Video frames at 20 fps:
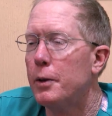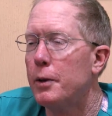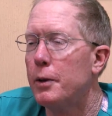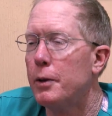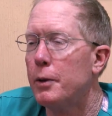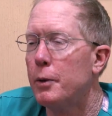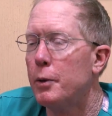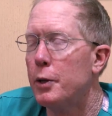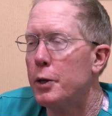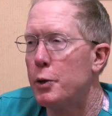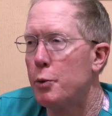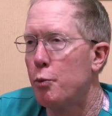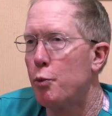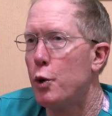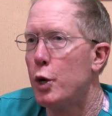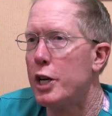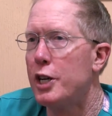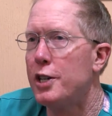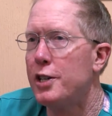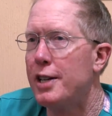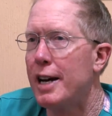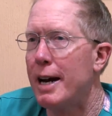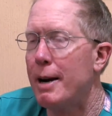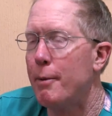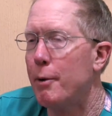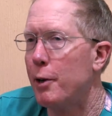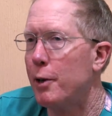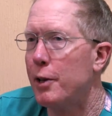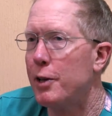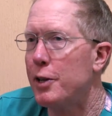was pretty
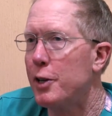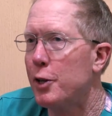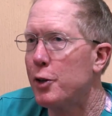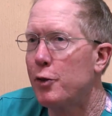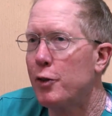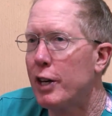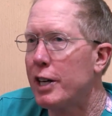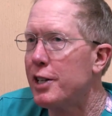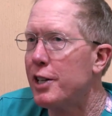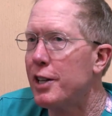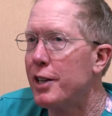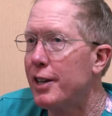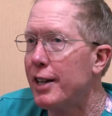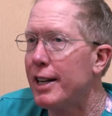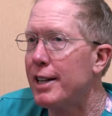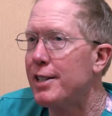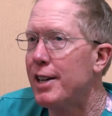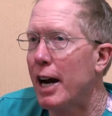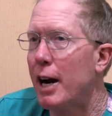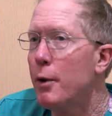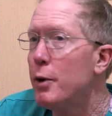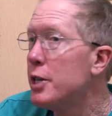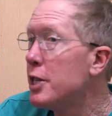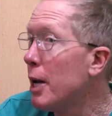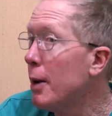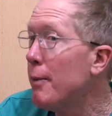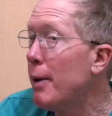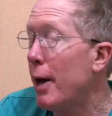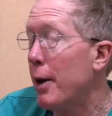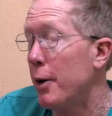stable and just fixing things. I always
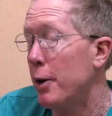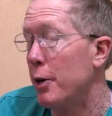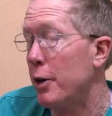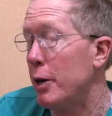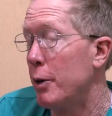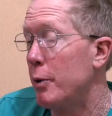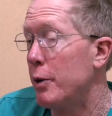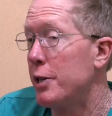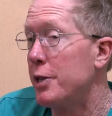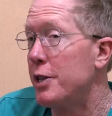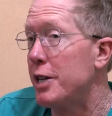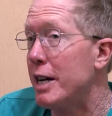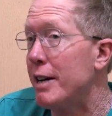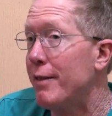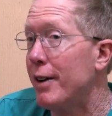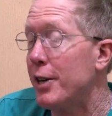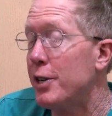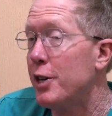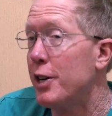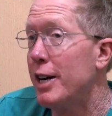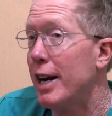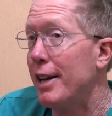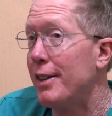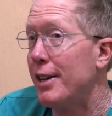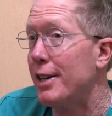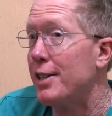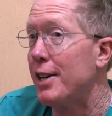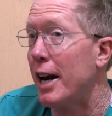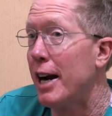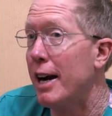come down early with Steve. I should add
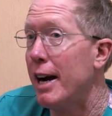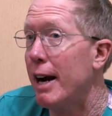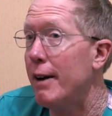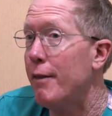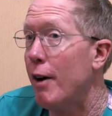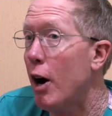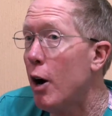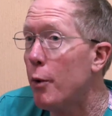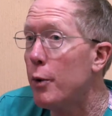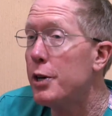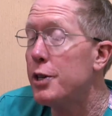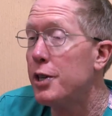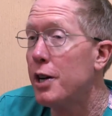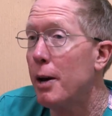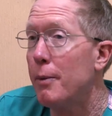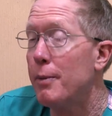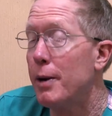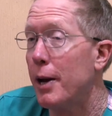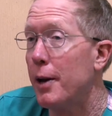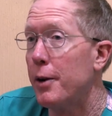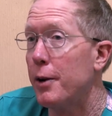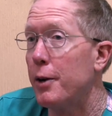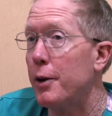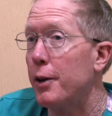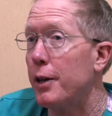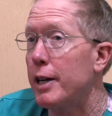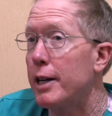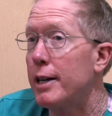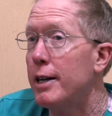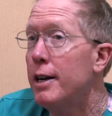this. I've always come down
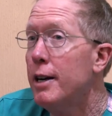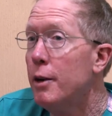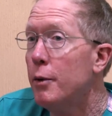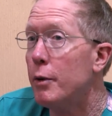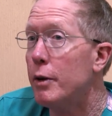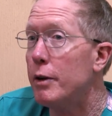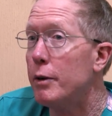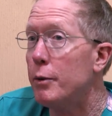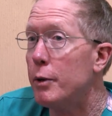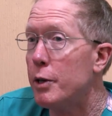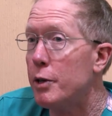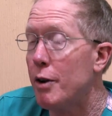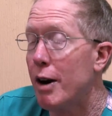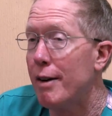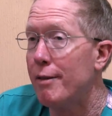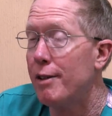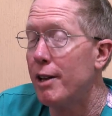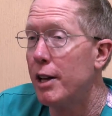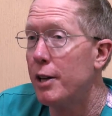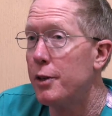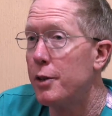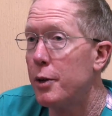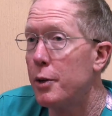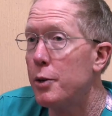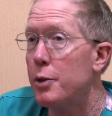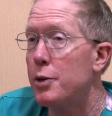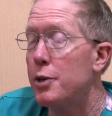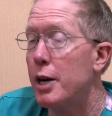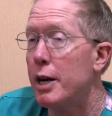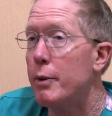early. We travel on
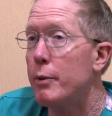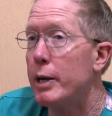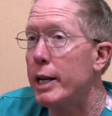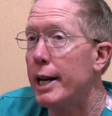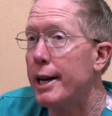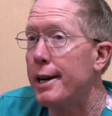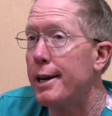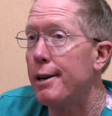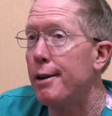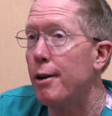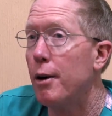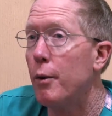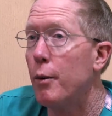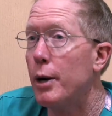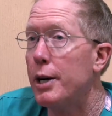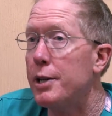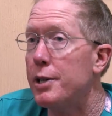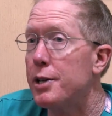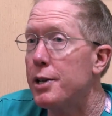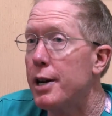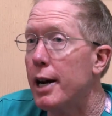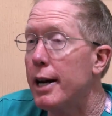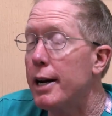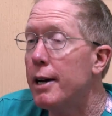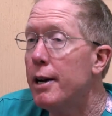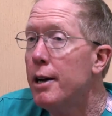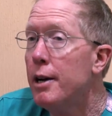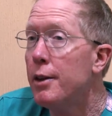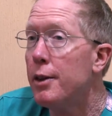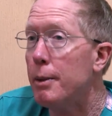Tuesday, we get here on
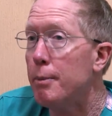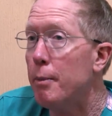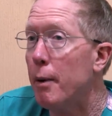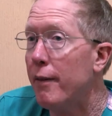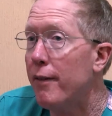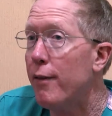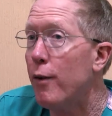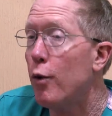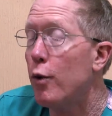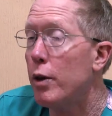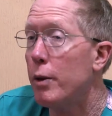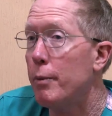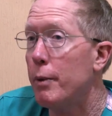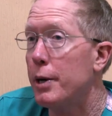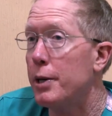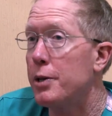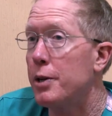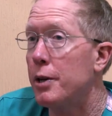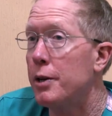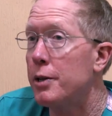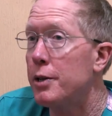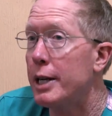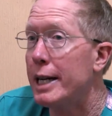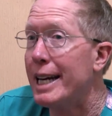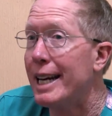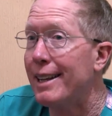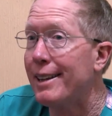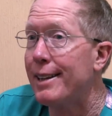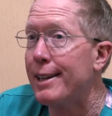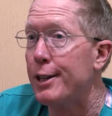Wednesday, before the mission, to
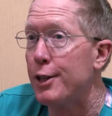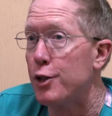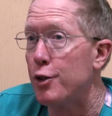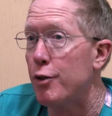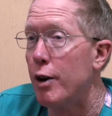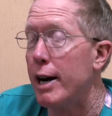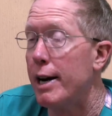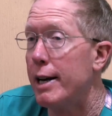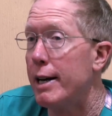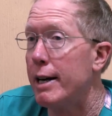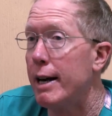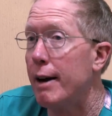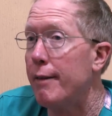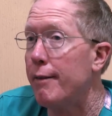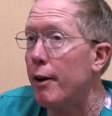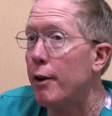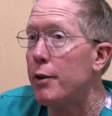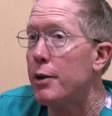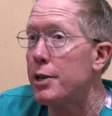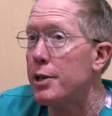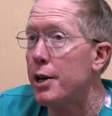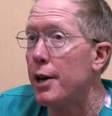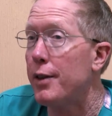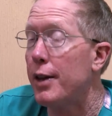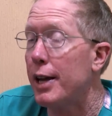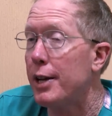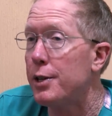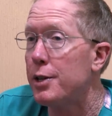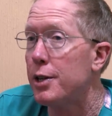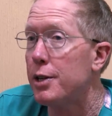get things ready. And I've always done
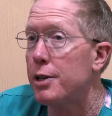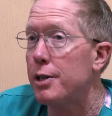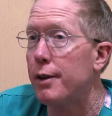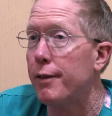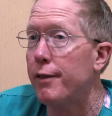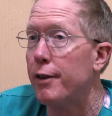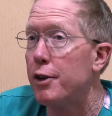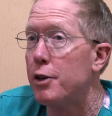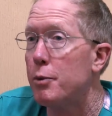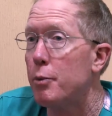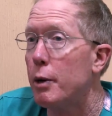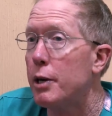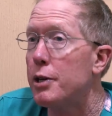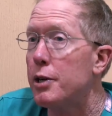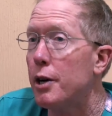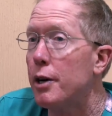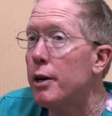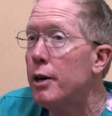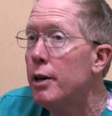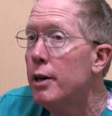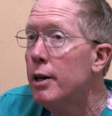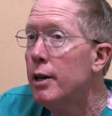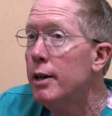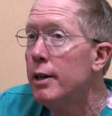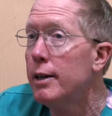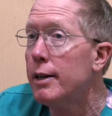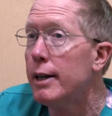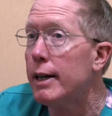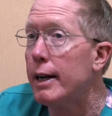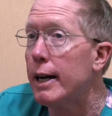that since the first mission
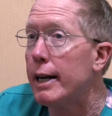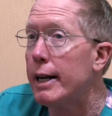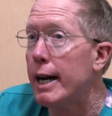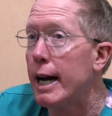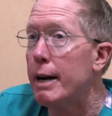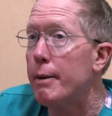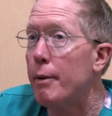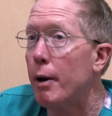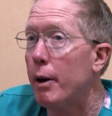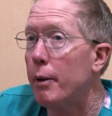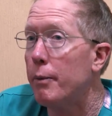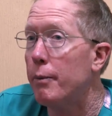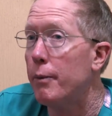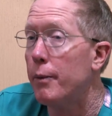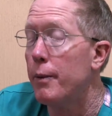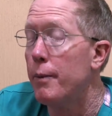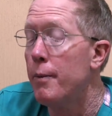I came on.